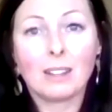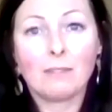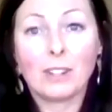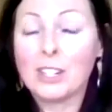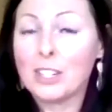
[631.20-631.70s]

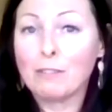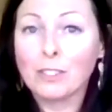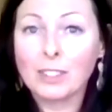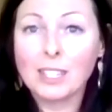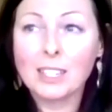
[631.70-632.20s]
very
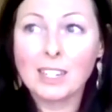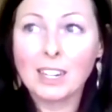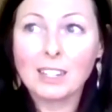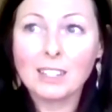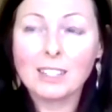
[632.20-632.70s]
different these
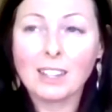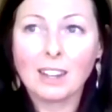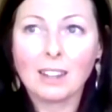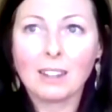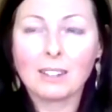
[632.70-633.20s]
days,
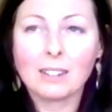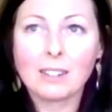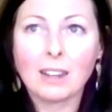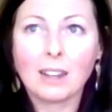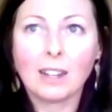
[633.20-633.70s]
and
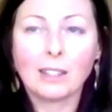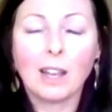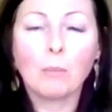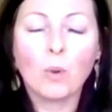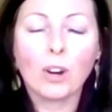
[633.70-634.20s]
a
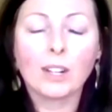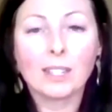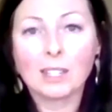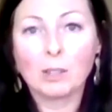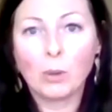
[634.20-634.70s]
lot more
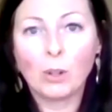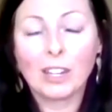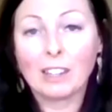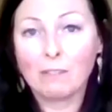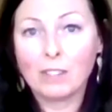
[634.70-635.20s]
accessible
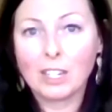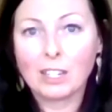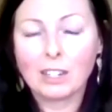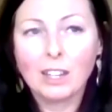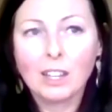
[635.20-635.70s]
and
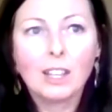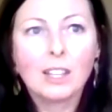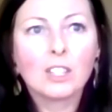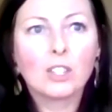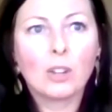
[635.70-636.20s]
convenient.
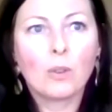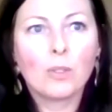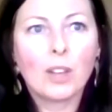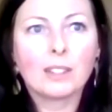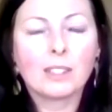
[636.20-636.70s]
So
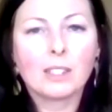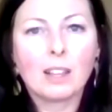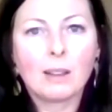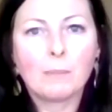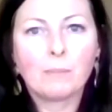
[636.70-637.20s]
that's
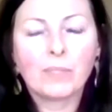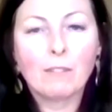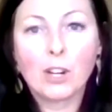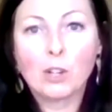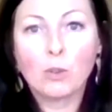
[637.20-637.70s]

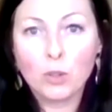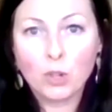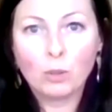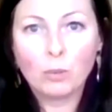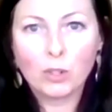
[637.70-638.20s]
very
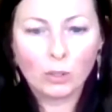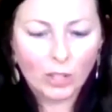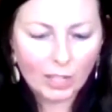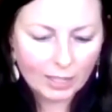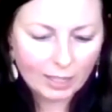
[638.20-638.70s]
crucial when you're
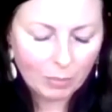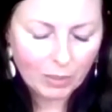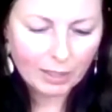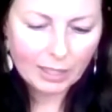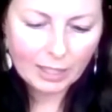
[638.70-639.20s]
looking at
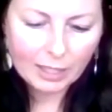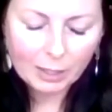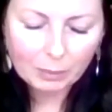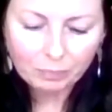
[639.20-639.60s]
something like this.